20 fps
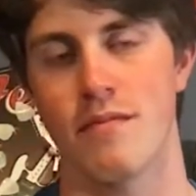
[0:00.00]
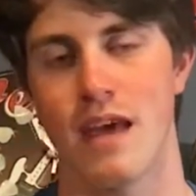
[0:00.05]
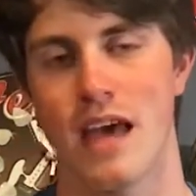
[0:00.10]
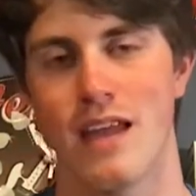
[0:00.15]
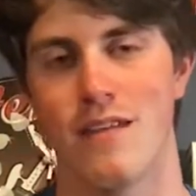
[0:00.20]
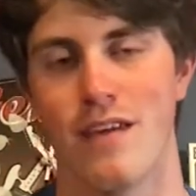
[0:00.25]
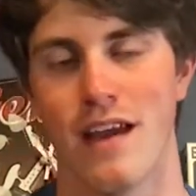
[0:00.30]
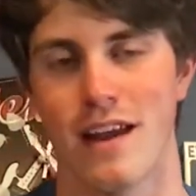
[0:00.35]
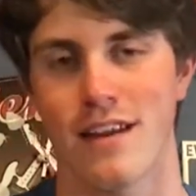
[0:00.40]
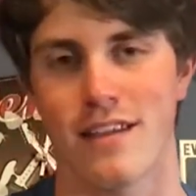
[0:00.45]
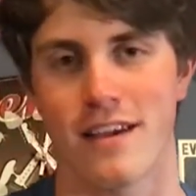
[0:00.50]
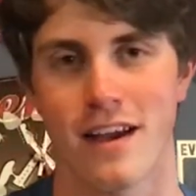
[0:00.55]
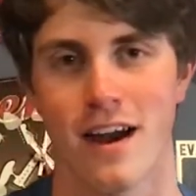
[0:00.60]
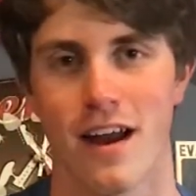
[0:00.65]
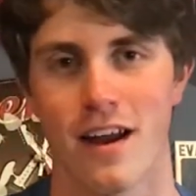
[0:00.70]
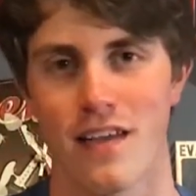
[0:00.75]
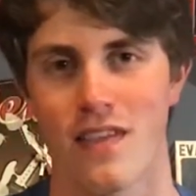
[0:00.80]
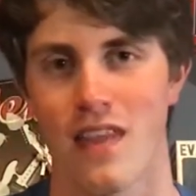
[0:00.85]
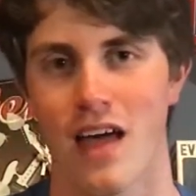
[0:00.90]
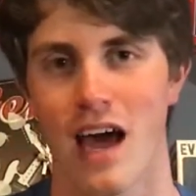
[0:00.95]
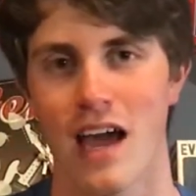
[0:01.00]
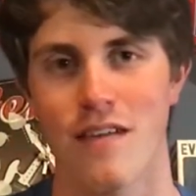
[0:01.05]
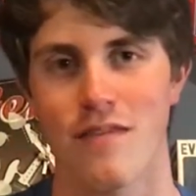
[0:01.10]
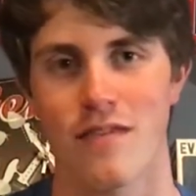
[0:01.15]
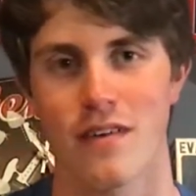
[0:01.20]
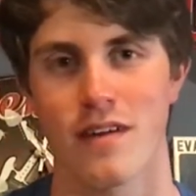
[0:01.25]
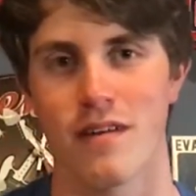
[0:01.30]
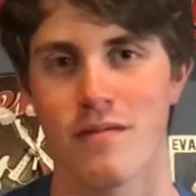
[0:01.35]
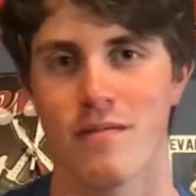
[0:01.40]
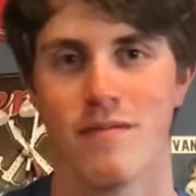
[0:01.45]
advancing on in life
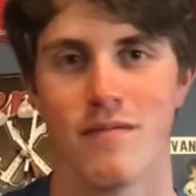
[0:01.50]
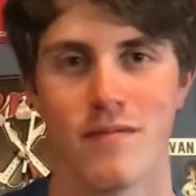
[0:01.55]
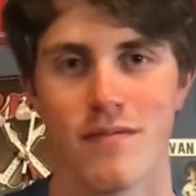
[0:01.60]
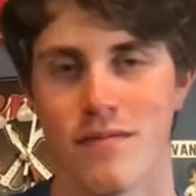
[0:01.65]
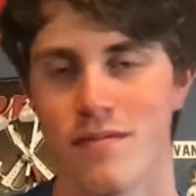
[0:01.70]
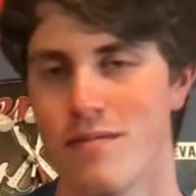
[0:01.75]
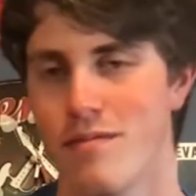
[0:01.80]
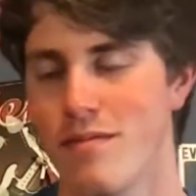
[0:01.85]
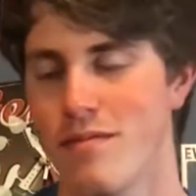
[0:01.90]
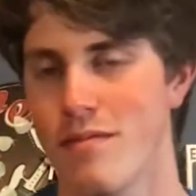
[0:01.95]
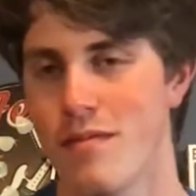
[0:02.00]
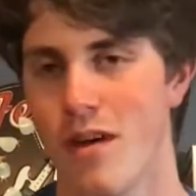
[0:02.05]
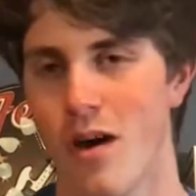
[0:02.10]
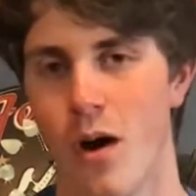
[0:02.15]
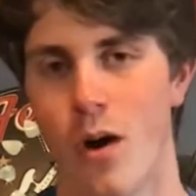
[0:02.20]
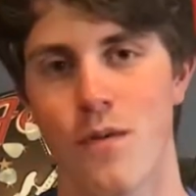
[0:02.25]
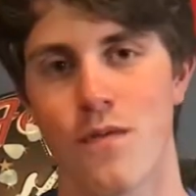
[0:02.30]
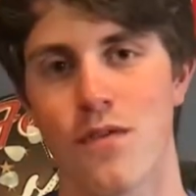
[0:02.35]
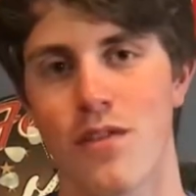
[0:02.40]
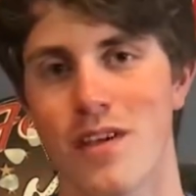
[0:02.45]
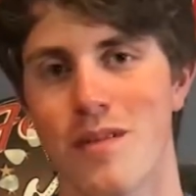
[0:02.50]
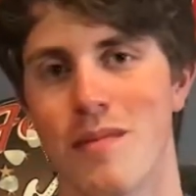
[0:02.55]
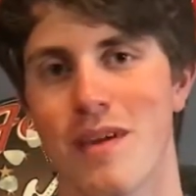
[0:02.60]
and hopefully